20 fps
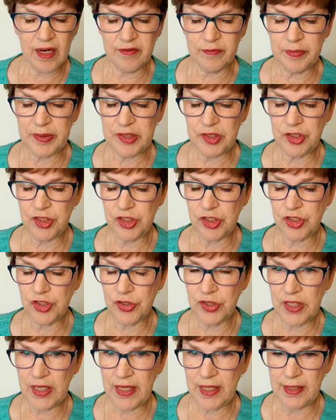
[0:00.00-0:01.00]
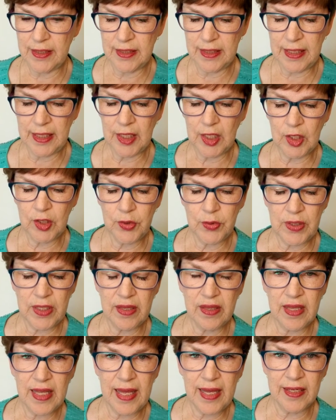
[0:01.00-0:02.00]
of Bridger's trade, including
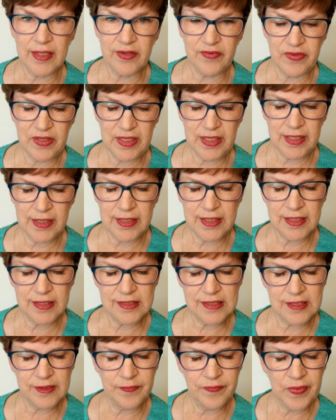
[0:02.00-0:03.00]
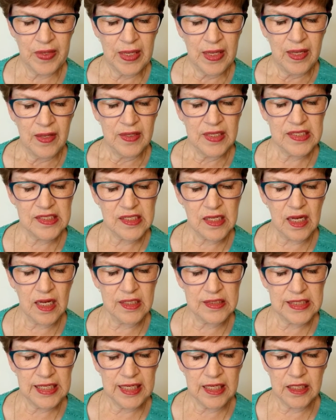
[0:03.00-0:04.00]
that of the Indians. This
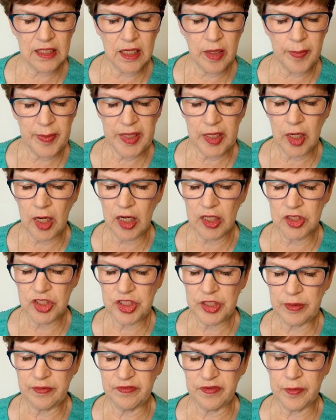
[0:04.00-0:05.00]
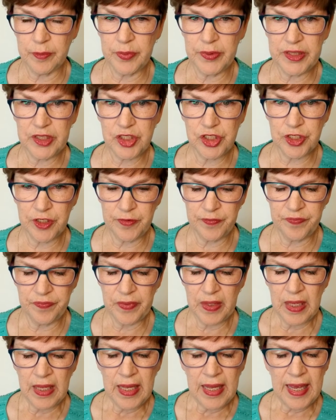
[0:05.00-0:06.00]
caused economic hardship for Bridger.
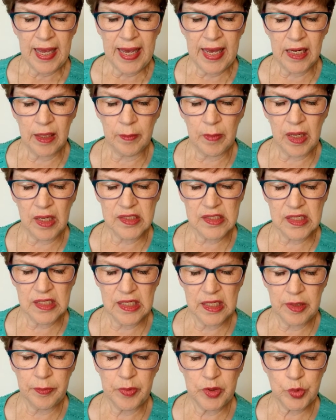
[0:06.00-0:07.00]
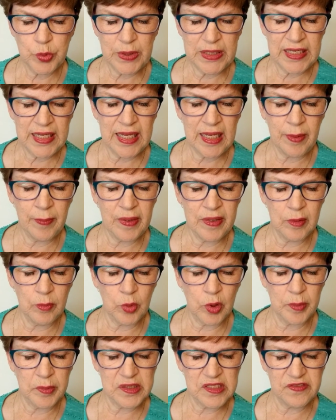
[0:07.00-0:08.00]
Animosity between him and the
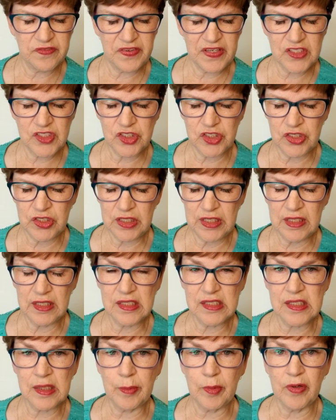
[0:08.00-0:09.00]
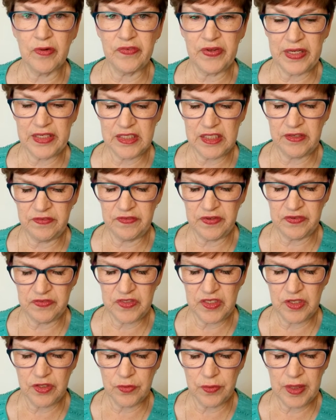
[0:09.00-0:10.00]
Mormons festered in the summer of
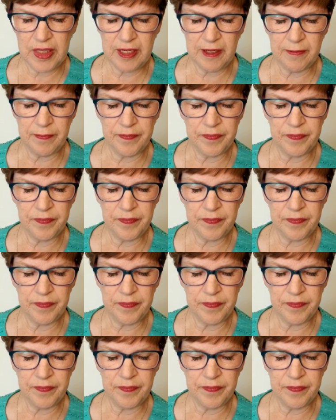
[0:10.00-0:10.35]
1853.